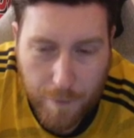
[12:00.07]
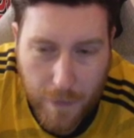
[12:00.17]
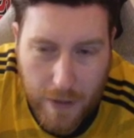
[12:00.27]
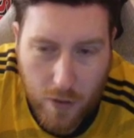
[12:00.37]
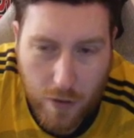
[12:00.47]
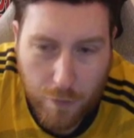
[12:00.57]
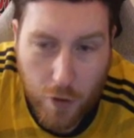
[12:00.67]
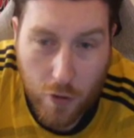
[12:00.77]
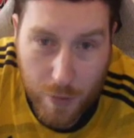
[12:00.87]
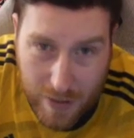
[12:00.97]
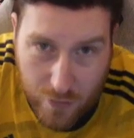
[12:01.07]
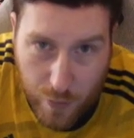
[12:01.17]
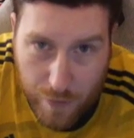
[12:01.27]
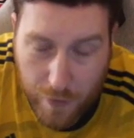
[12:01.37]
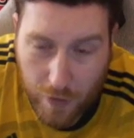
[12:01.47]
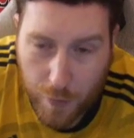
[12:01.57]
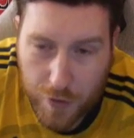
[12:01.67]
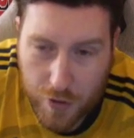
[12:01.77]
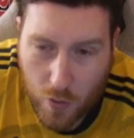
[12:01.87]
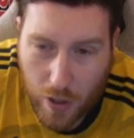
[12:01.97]
They're looking for another central midfielder, which
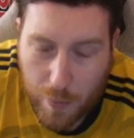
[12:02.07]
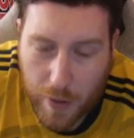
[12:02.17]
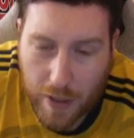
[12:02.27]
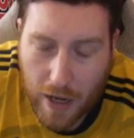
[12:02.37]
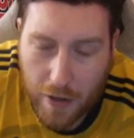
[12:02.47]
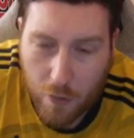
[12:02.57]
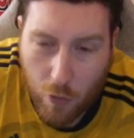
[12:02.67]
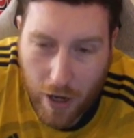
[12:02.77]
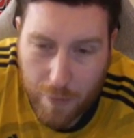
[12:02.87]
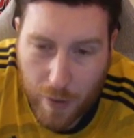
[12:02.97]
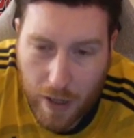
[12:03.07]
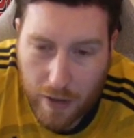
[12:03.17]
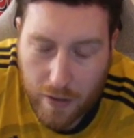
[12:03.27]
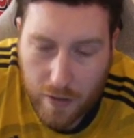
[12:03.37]
is quite big, and a right back.